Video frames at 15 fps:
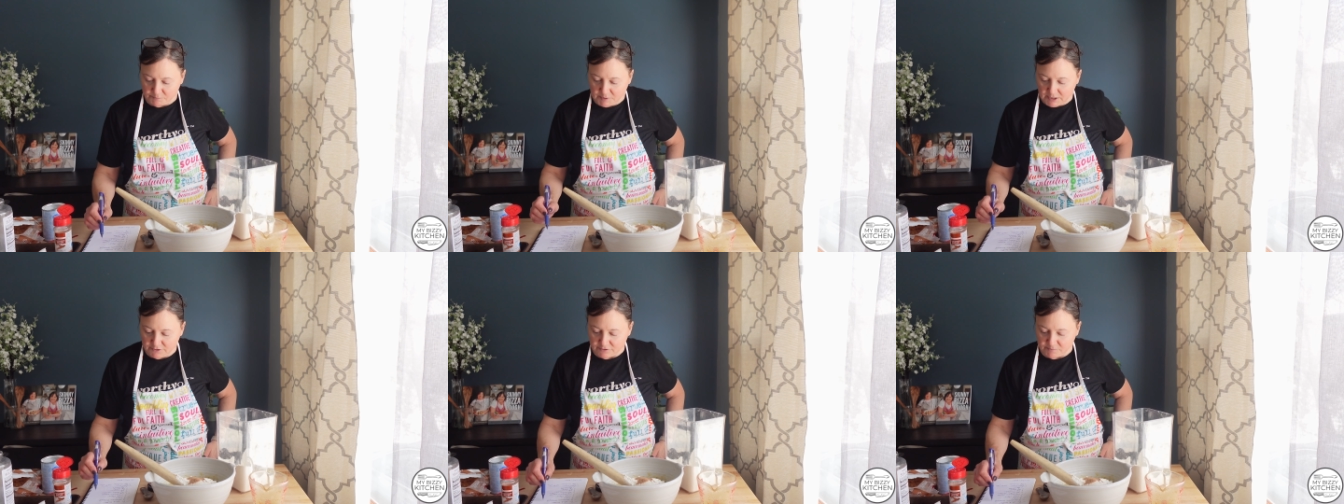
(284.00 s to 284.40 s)

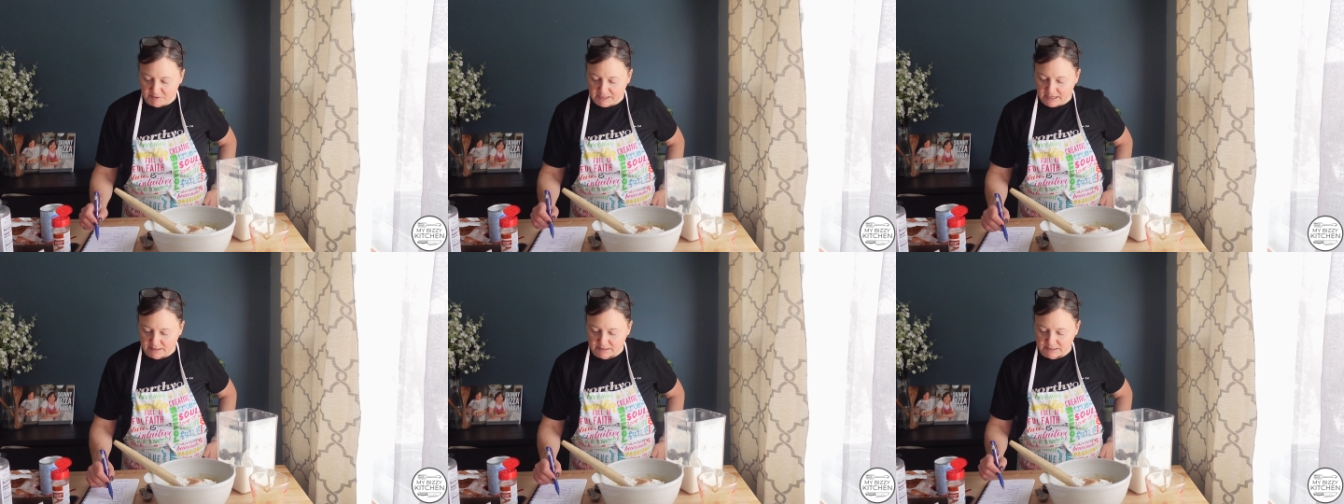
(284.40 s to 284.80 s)
butter, the
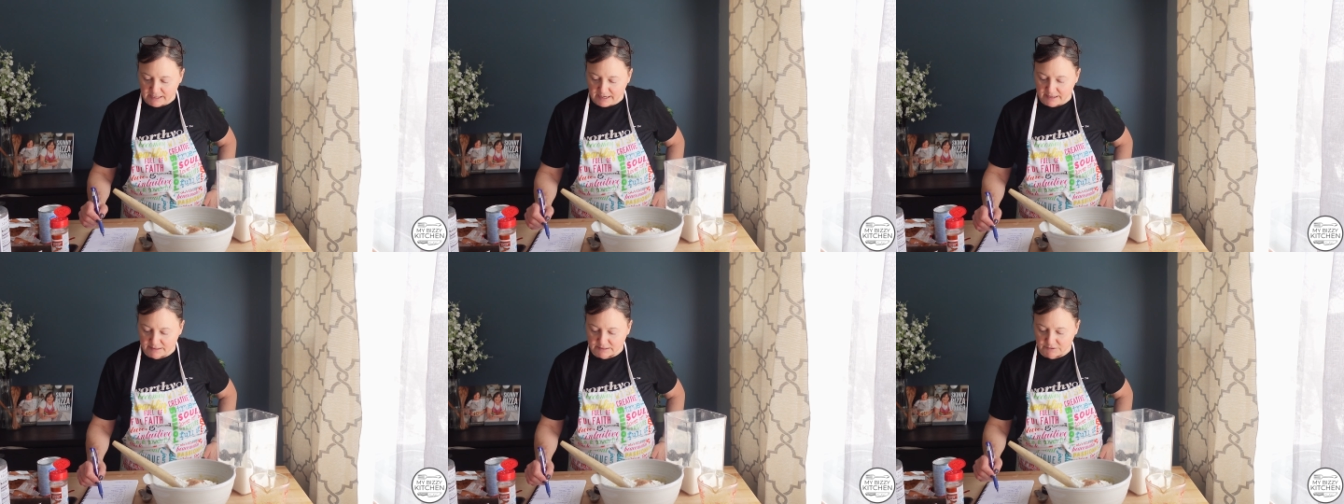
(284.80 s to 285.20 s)
bananas, the
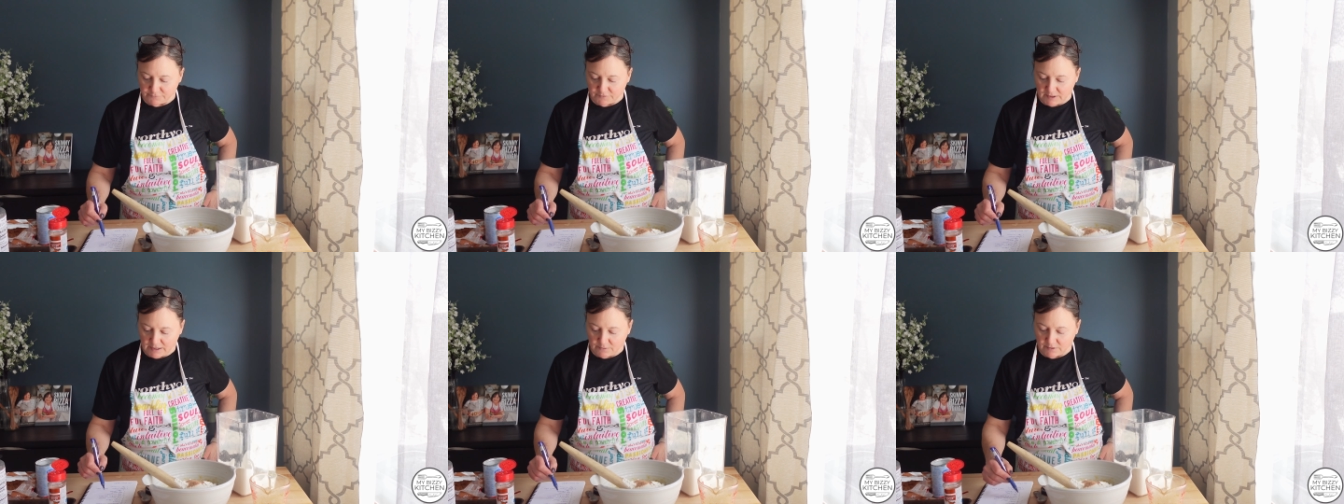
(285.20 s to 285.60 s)
eggs, the
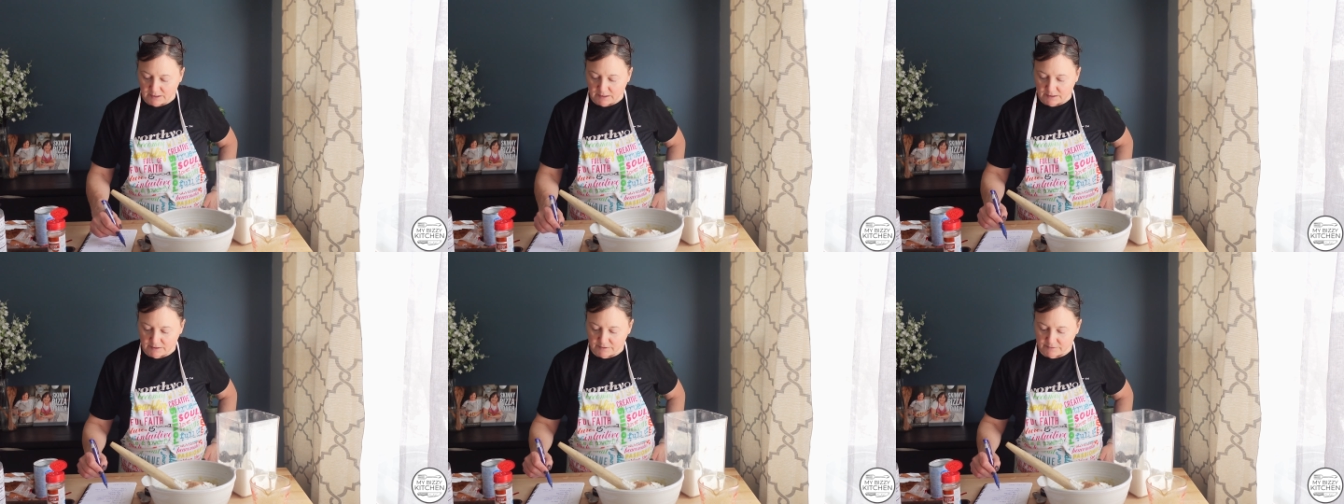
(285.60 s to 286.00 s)

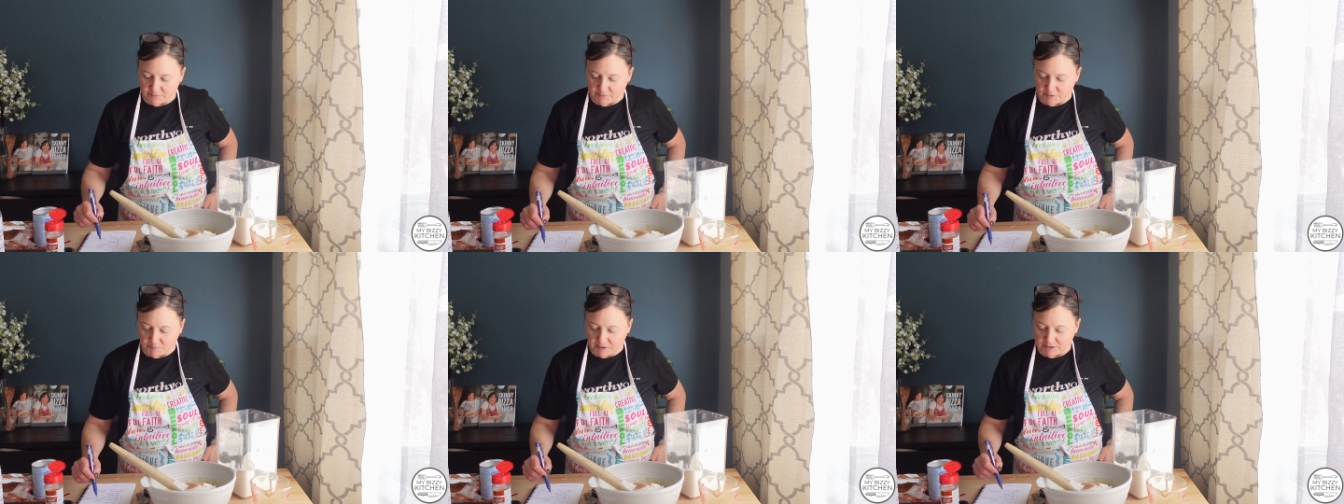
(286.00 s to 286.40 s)
flour,
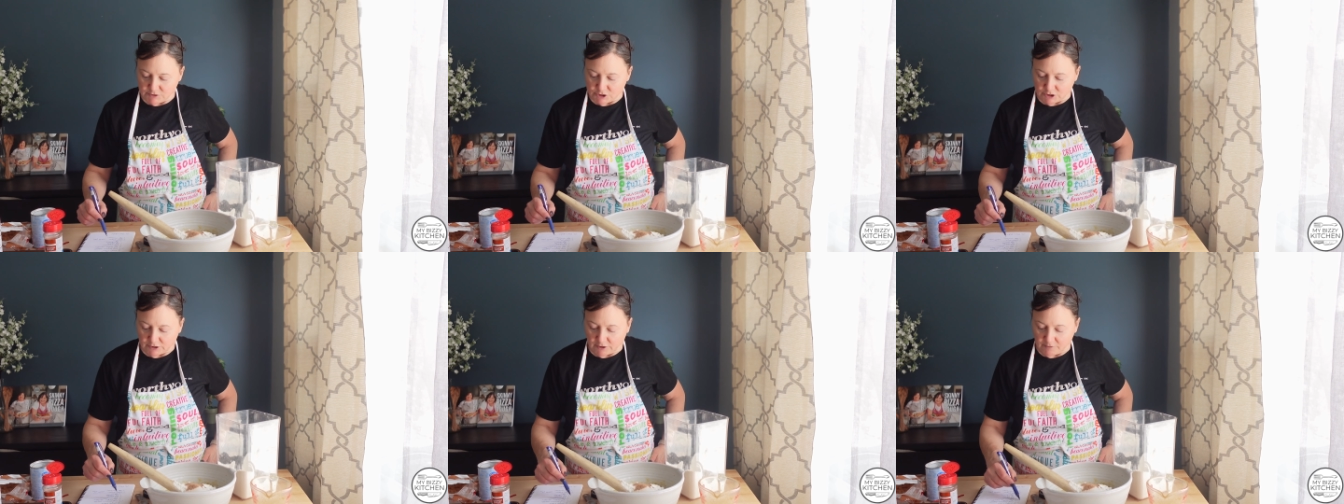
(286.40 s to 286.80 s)
the brown
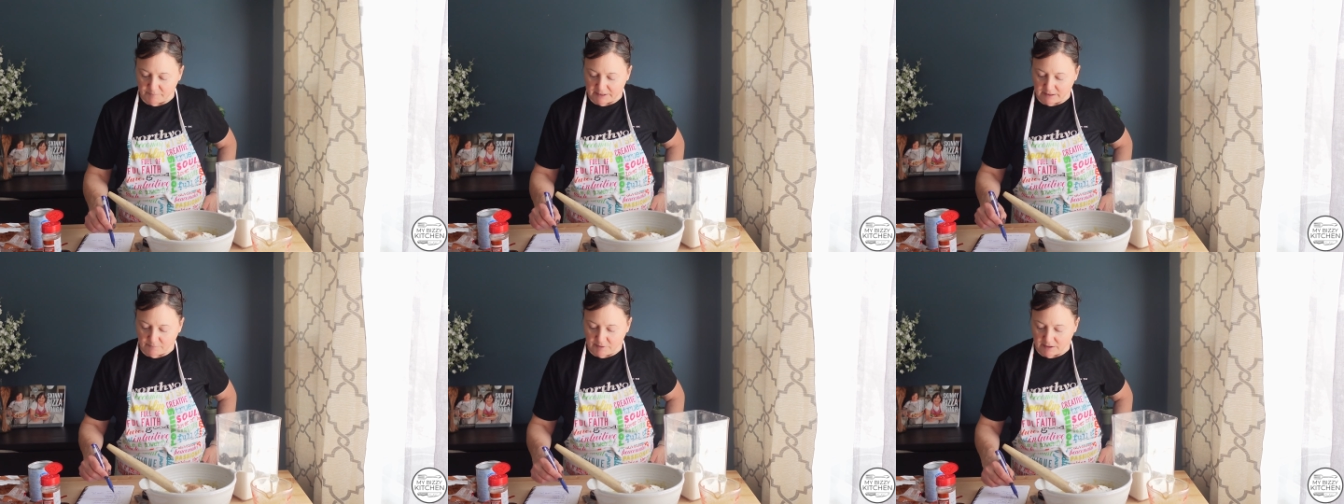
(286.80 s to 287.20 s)
sugar,
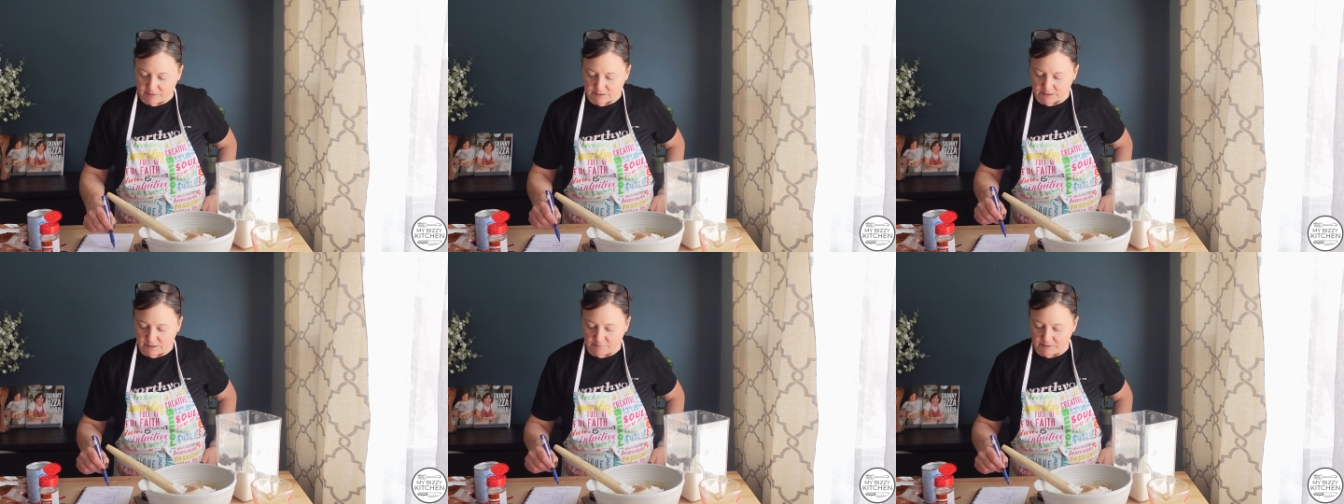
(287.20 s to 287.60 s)
baking powder,
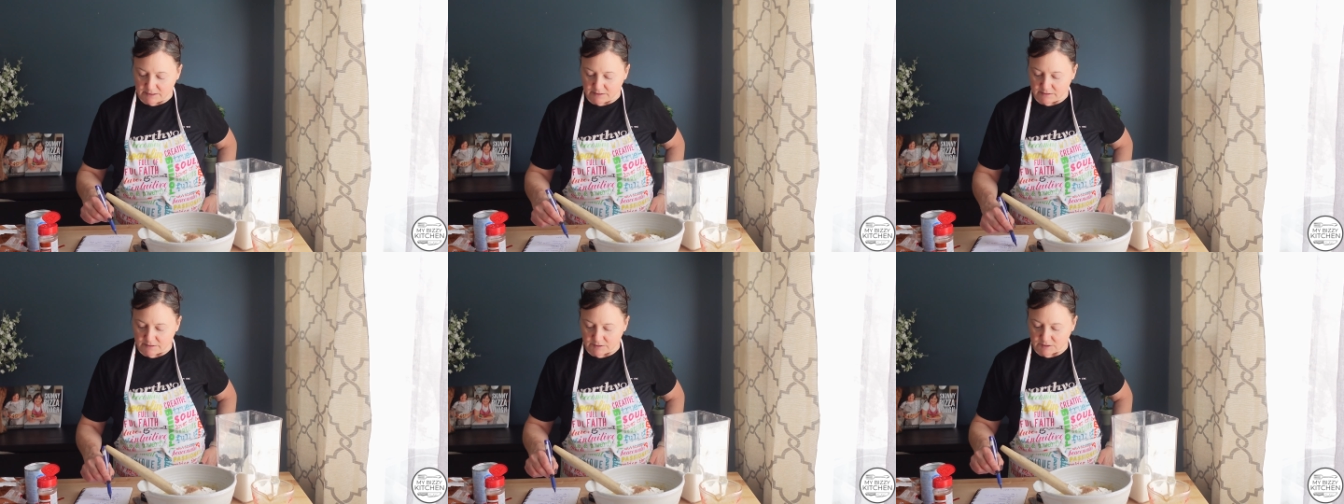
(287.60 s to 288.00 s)

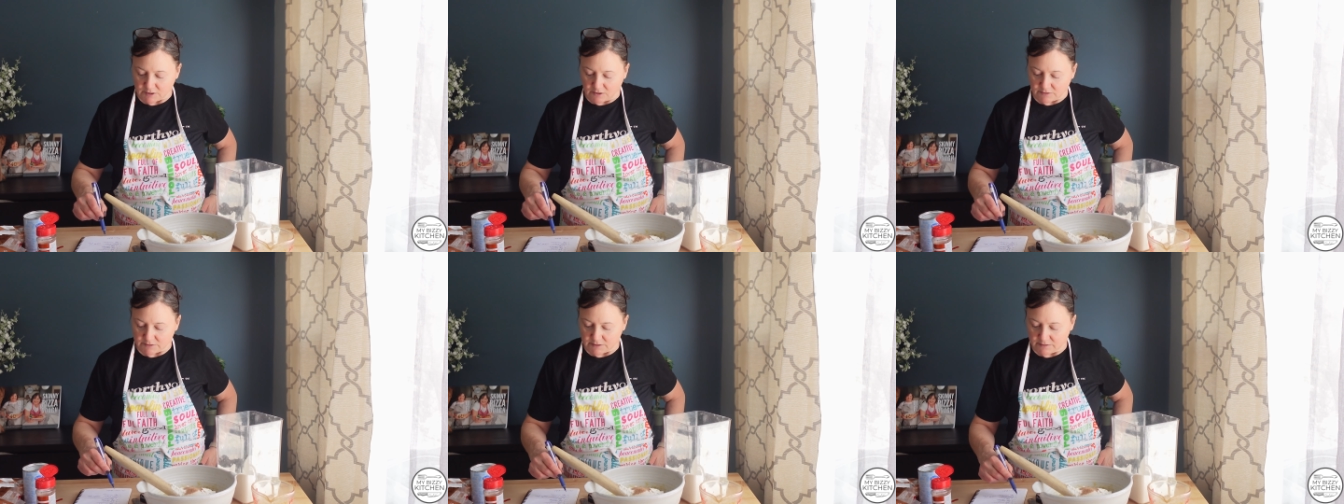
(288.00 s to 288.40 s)
cinnamon,
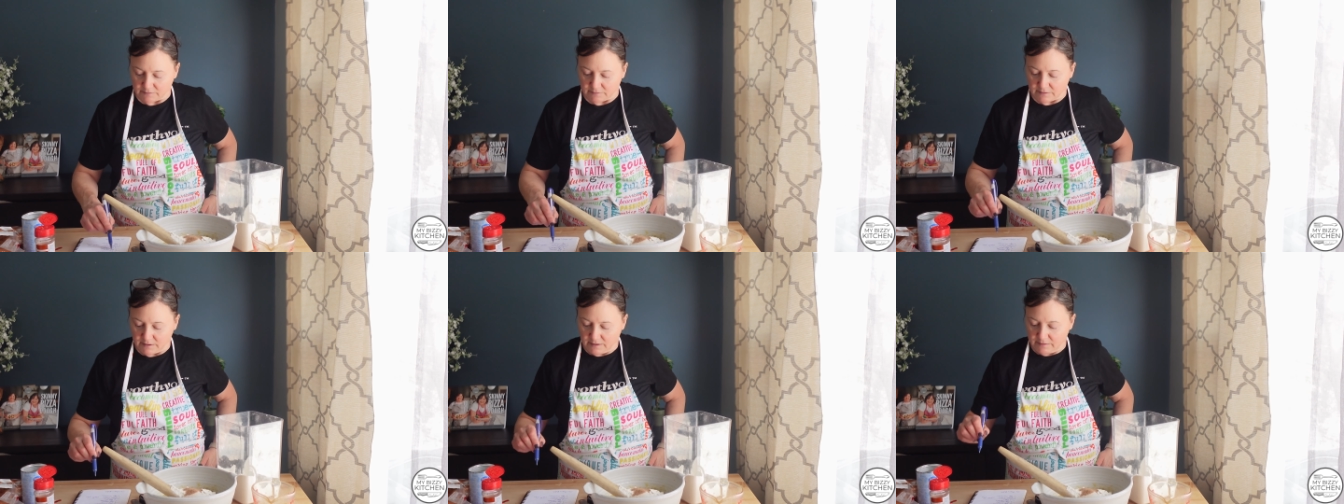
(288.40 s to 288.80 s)
salt,
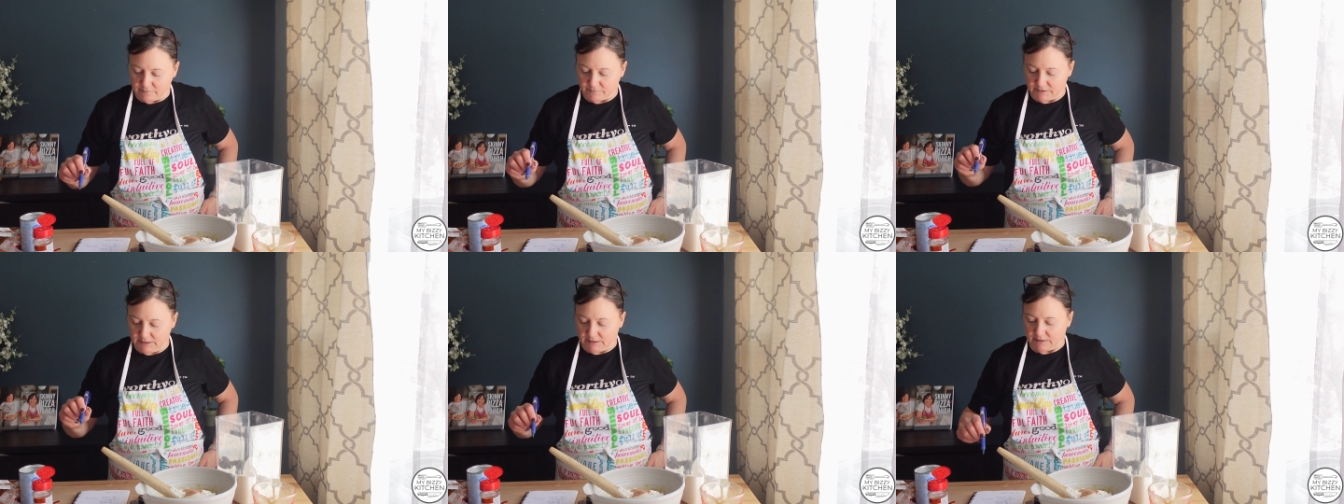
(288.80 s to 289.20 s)

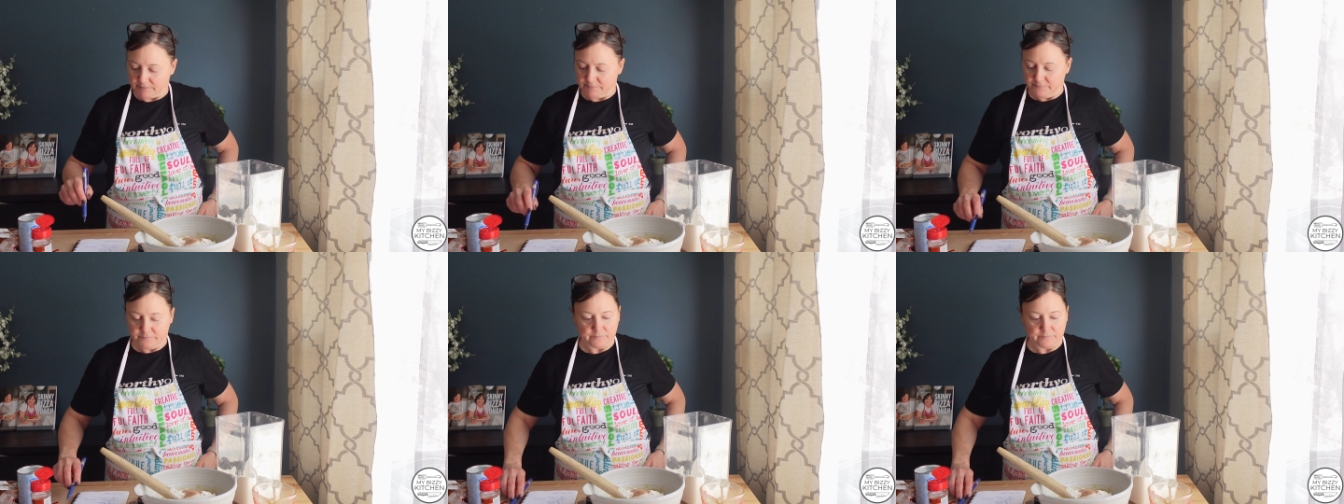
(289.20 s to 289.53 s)
vanilla.